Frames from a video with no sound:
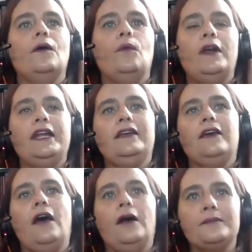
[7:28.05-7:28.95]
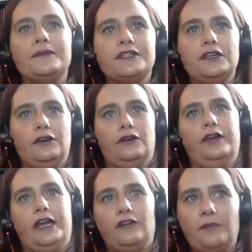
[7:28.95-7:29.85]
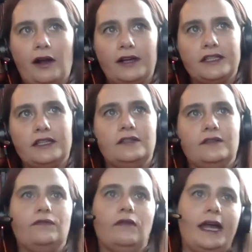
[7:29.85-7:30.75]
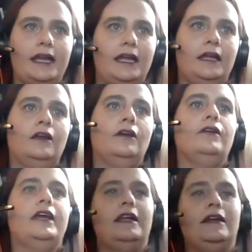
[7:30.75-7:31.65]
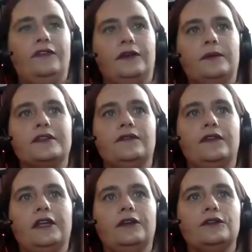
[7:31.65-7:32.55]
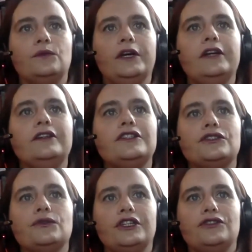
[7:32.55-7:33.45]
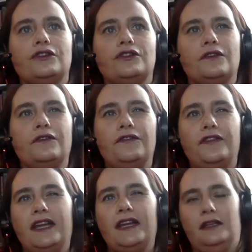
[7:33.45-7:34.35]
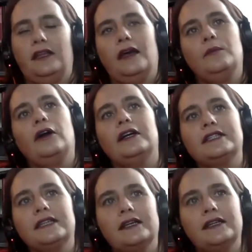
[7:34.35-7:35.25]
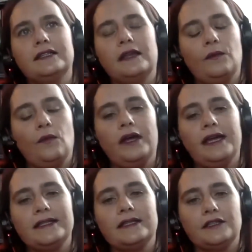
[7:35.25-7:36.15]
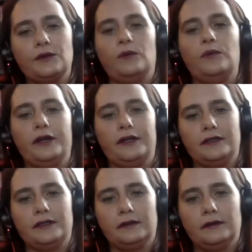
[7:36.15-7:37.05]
When it comes to your creative process of writing, creating films and videos, where does story structure fit in that process? And why is it so important?